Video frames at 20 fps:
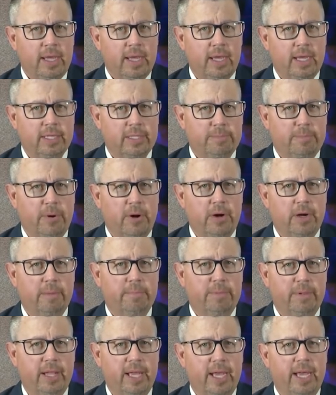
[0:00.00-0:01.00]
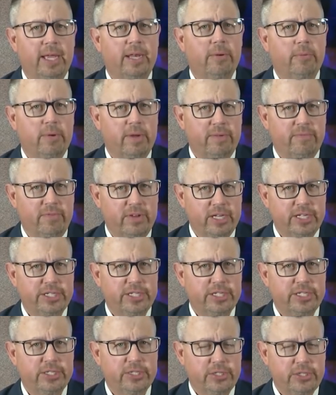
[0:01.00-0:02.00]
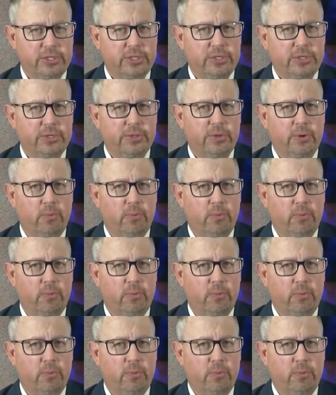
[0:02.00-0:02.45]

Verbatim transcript: as part of planned revisions to